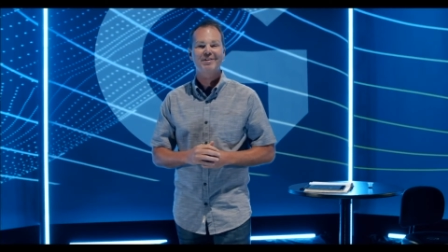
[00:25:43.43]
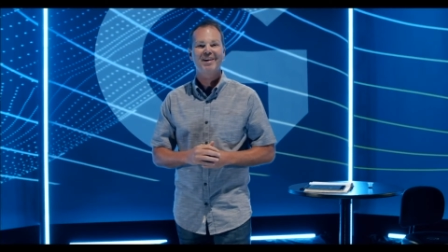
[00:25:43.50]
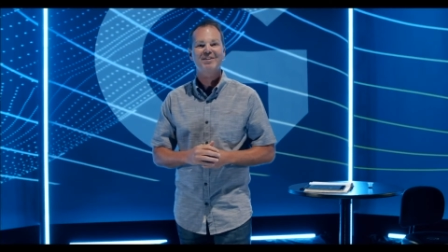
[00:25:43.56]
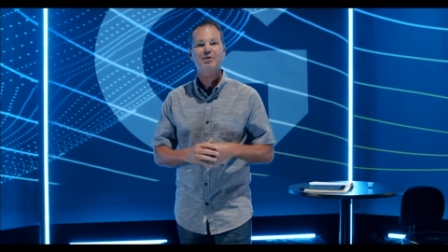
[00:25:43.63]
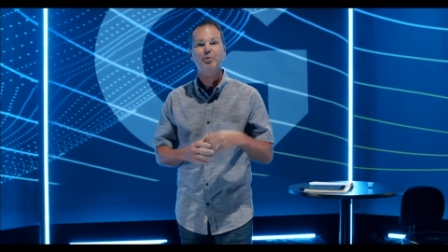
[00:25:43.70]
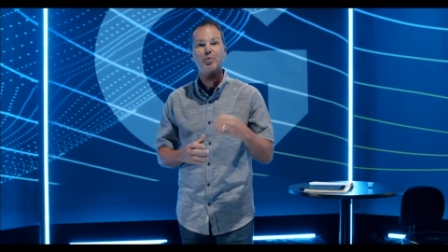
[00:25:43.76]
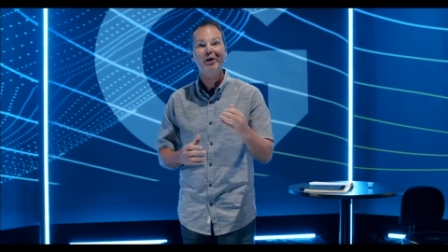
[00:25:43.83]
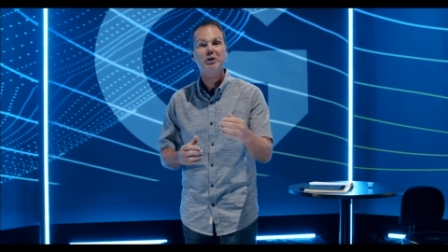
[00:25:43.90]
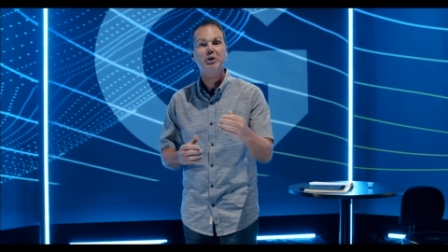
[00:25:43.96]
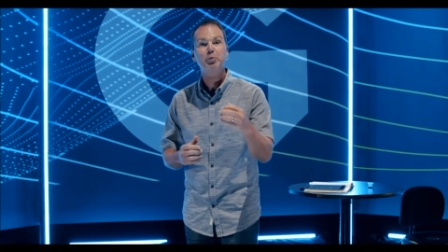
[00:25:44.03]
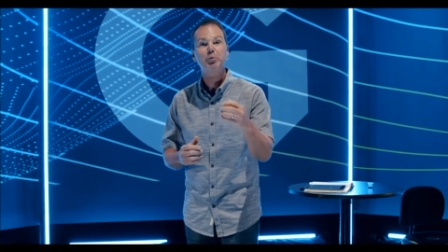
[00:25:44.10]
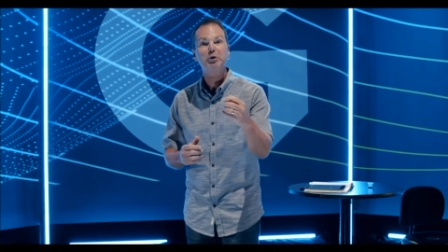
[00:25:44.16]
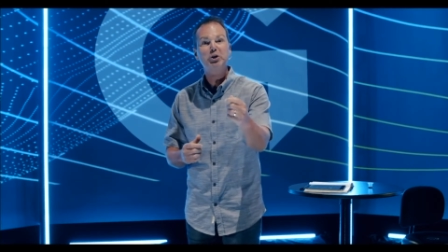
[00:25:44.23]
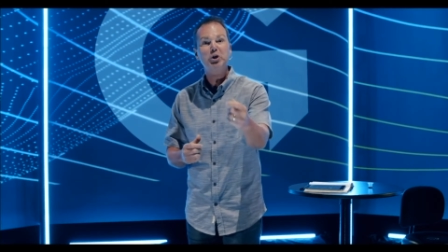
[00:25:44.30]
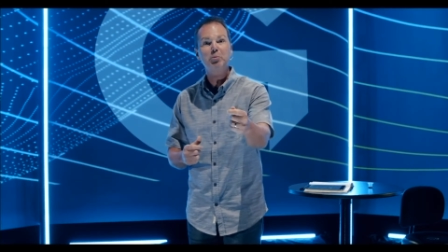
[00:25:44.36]
I said, "Reggie,
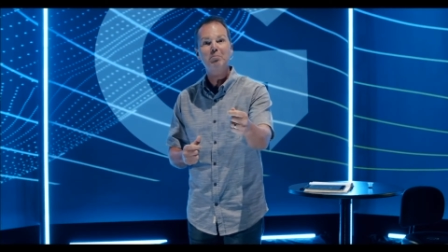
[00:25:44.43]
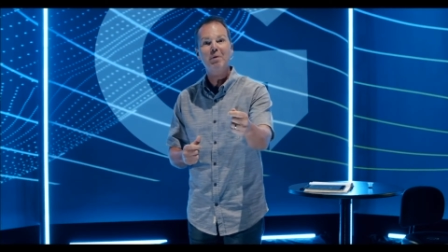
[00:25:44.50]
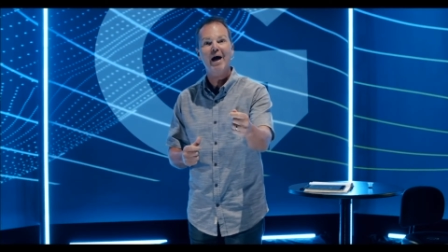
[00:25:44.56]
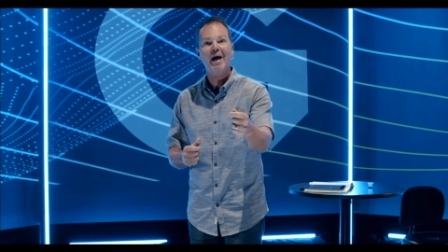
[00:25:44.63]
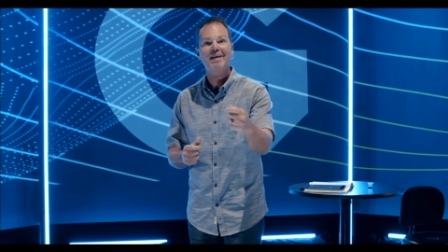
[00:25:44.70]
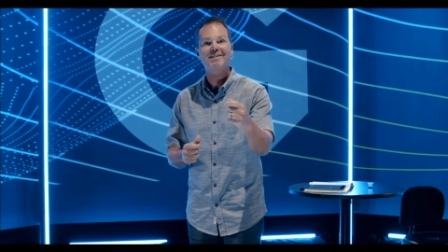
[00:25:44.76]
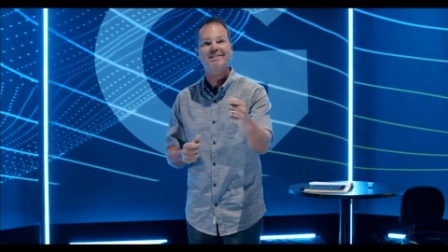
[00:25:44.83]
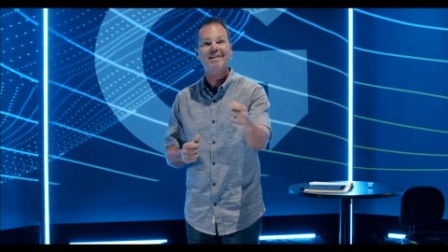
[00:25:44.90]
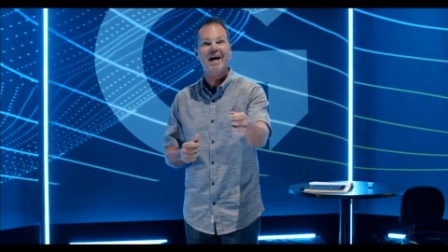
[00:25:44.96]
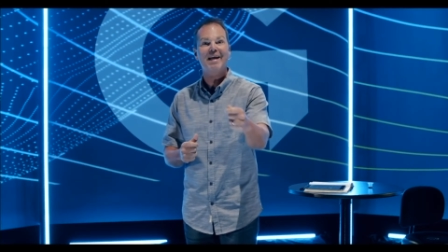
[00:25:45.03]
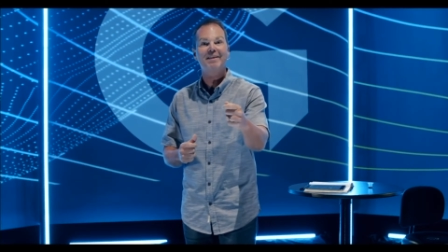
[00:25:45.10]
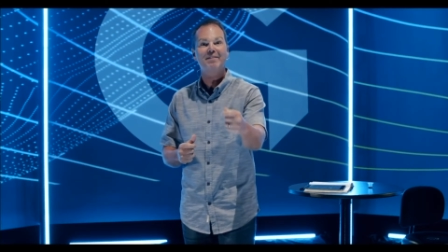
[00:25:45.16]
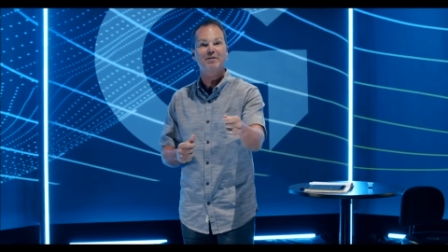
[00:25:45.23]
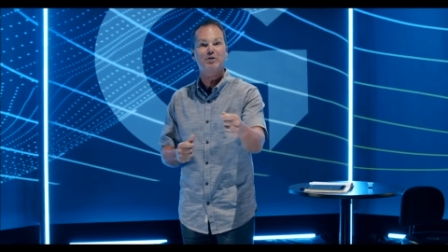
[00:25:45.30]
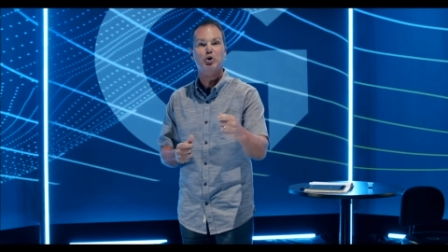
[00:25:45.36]
would you mind
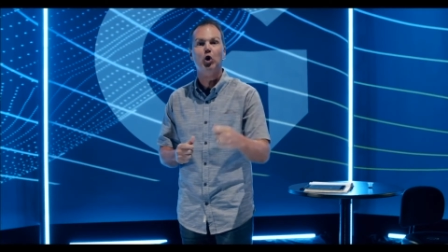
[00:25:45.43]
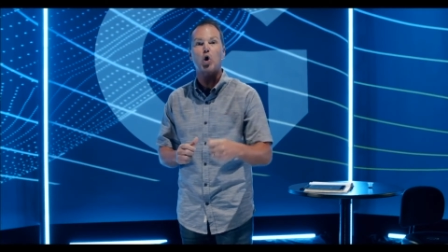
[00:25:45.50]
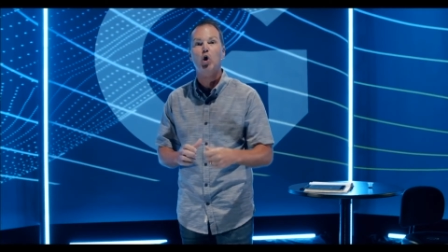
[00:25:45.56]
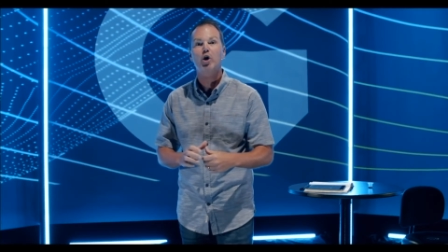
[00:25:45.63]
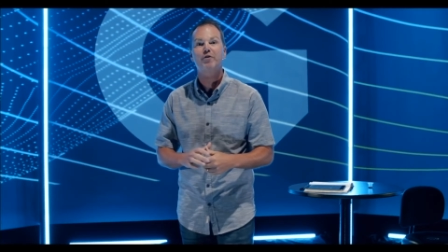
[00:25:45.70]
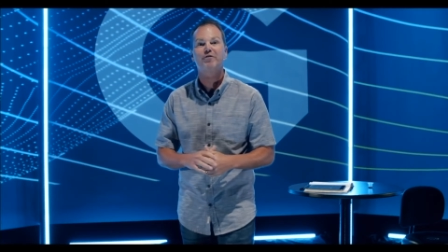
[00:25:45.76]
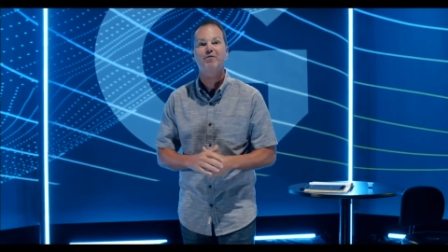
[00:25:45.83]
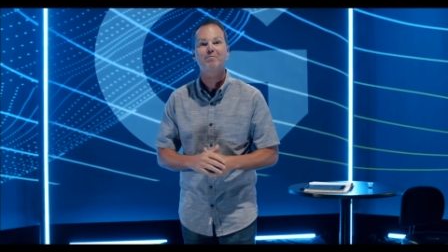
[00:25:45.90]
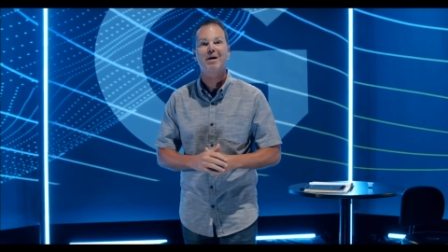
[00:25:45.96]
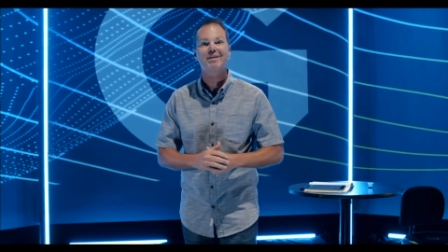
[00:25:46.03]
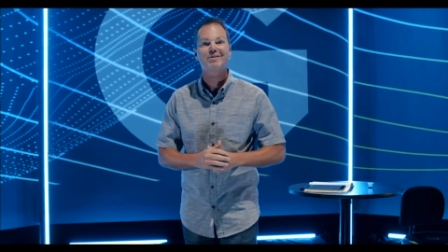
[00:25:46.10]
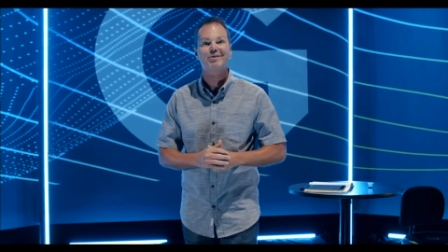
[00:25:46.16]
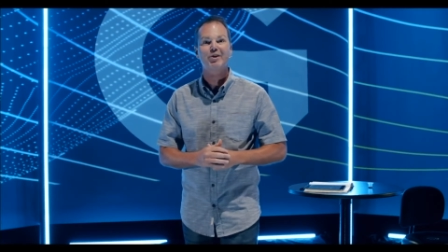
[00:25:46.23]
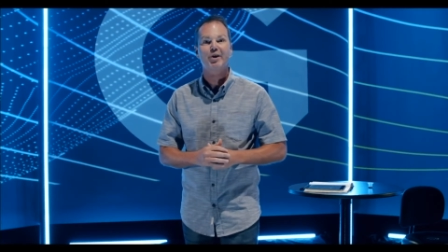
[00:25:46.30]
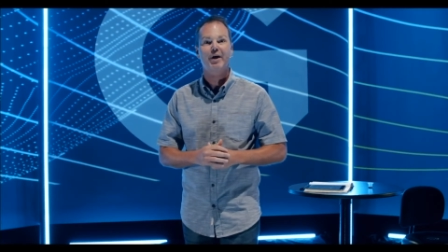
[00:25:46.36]
signing this card for my
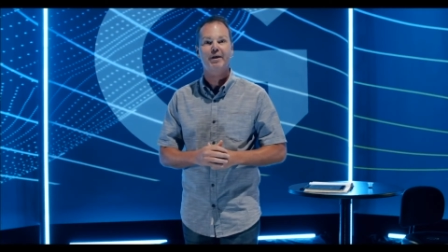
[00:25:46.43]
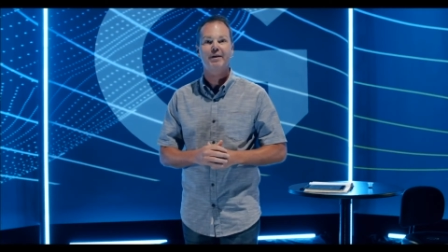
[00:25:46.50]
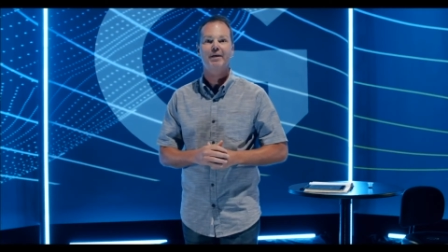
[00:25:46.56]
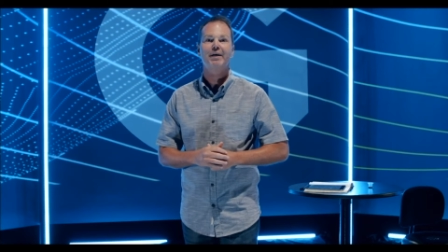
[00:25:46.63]
son,